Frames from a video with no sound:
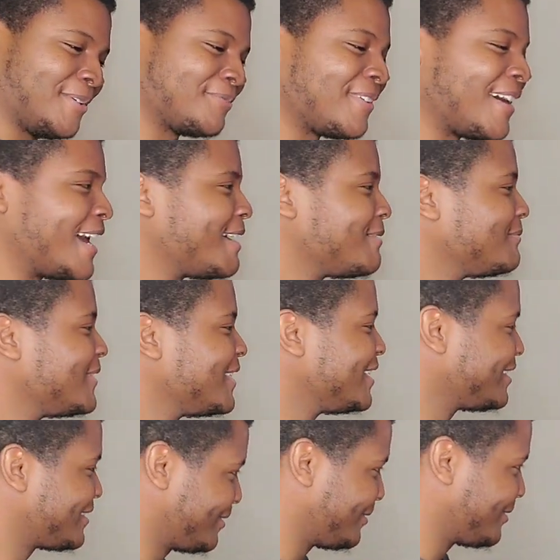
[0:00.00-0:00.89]
what five
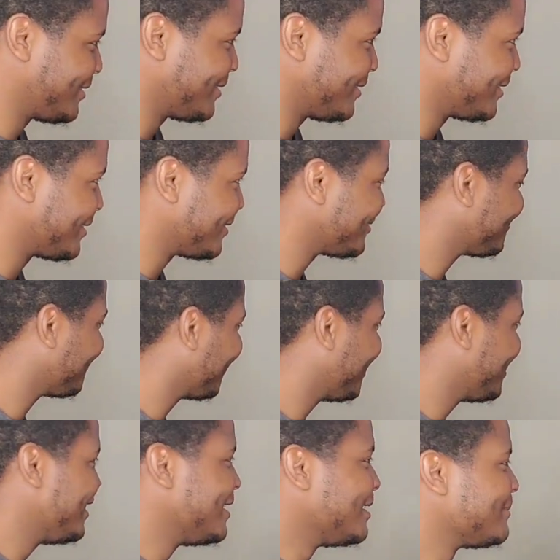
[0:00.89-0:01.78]
minutes on on the
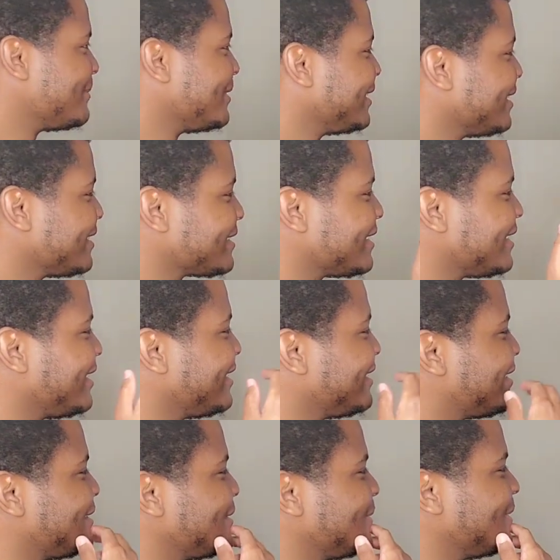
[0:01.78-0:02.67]
ring? Well, let's get
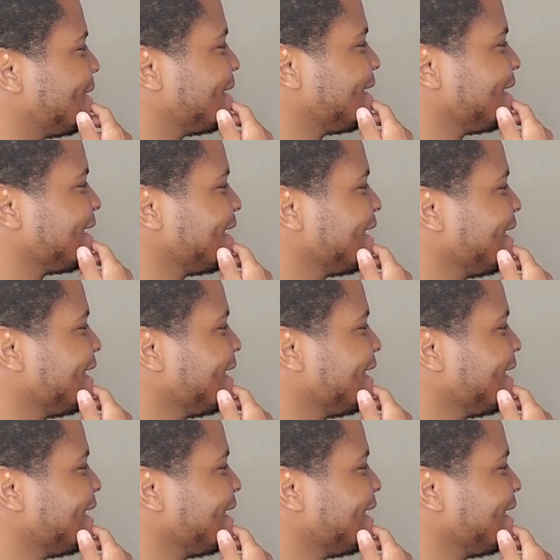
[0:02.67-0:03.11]
to it.